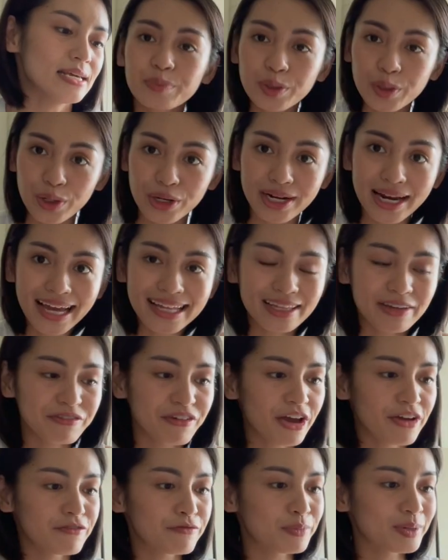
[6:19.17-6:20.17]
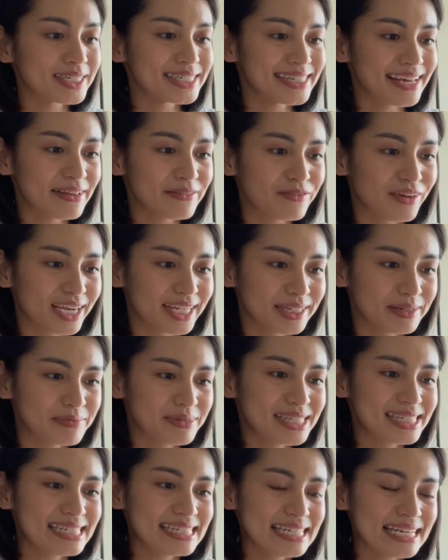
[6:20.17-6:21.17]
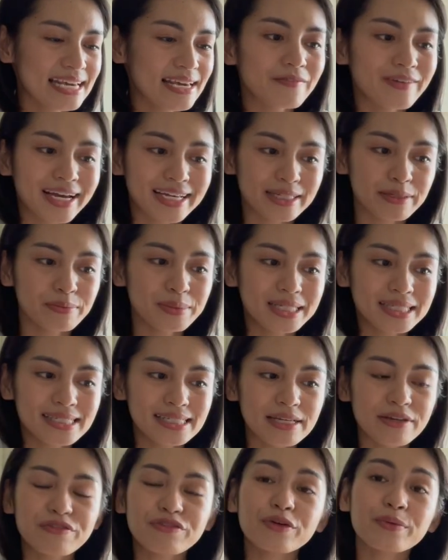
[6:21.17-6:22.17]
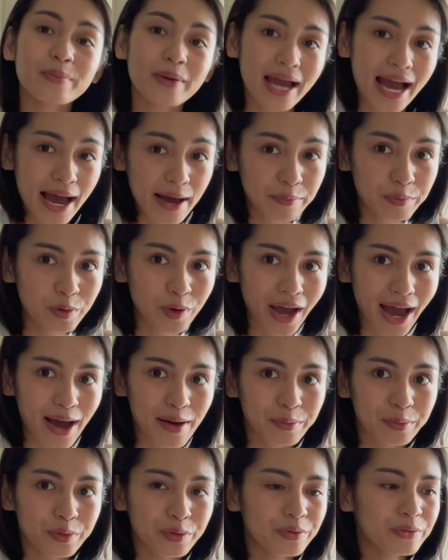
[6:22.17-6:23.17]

Pure 95% vitamin C, vitamin C from camu,